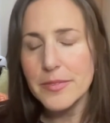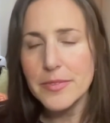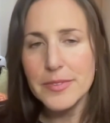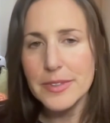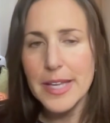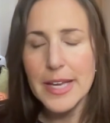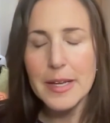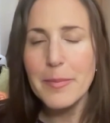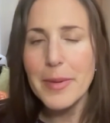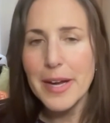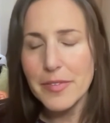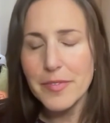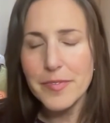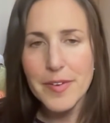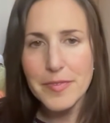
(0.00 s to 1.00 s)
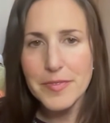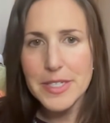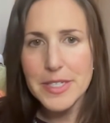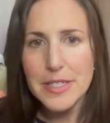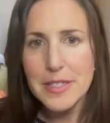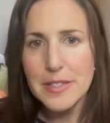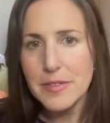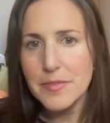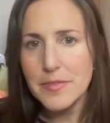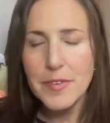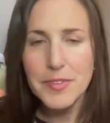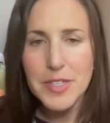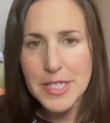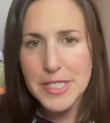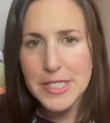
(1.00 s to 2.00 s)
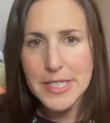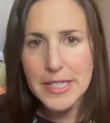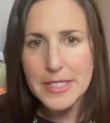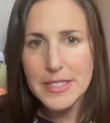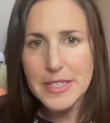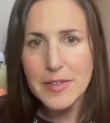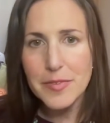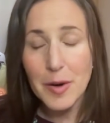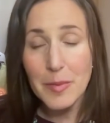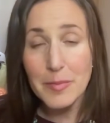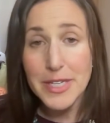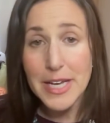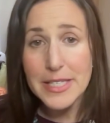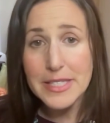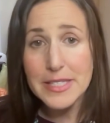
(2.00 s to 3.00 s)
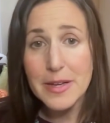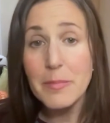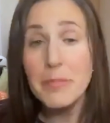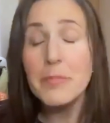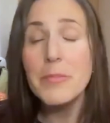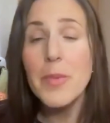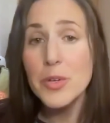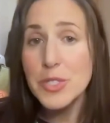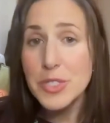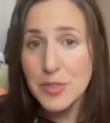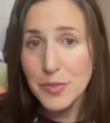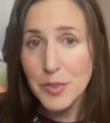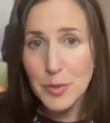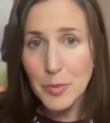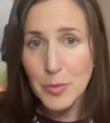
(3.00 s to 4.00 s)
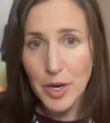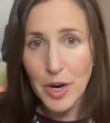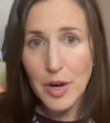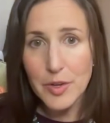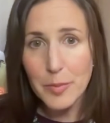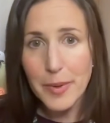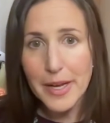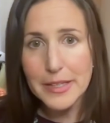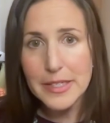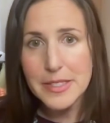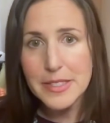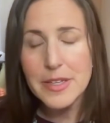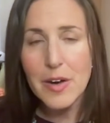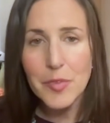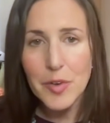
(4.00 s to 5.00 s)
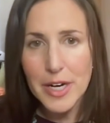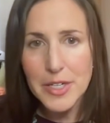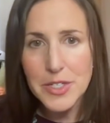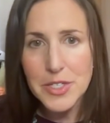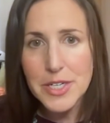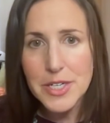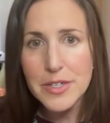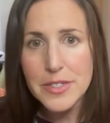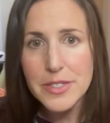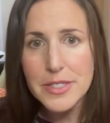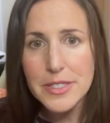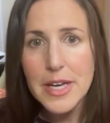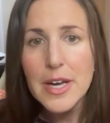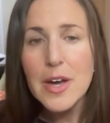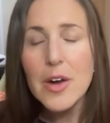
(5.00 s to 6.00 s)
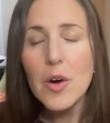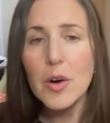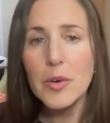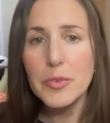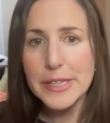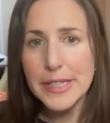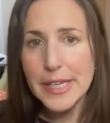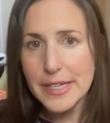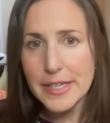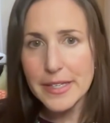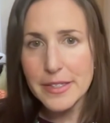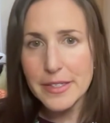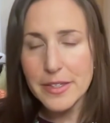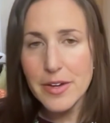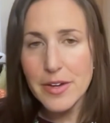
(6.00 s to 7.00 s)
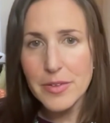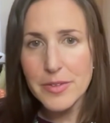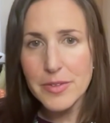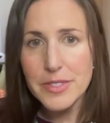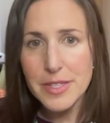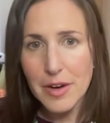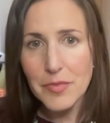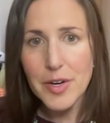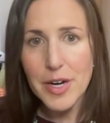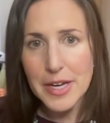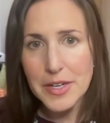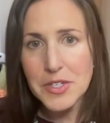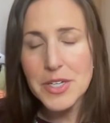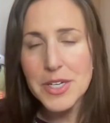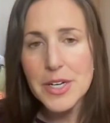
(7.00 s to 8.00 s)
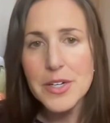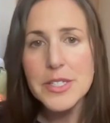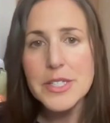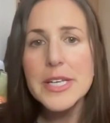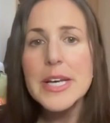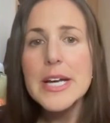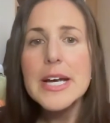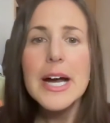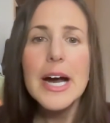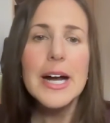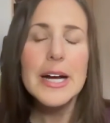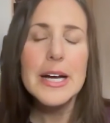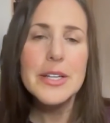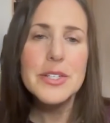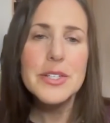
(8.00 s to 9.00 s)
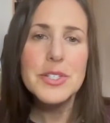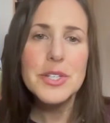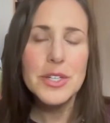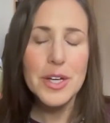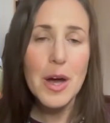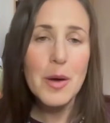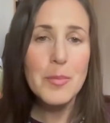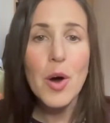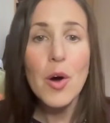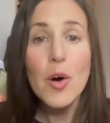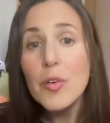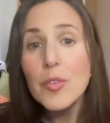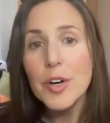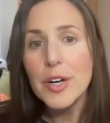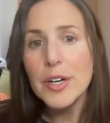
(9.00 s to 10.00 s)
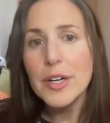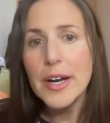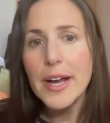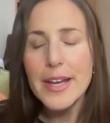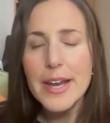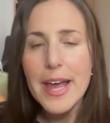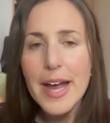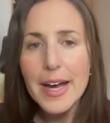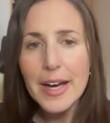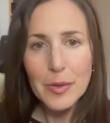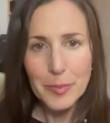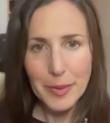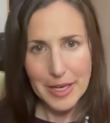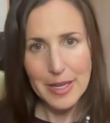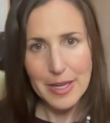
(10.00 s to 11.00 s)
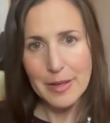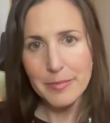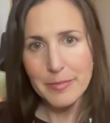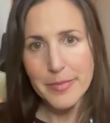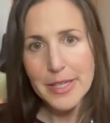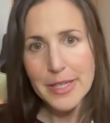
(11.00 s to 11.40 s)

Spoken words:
like about 50 to 60 from Tesla, most of whom were autopilot software engineers or related, software engineers, to come over and help him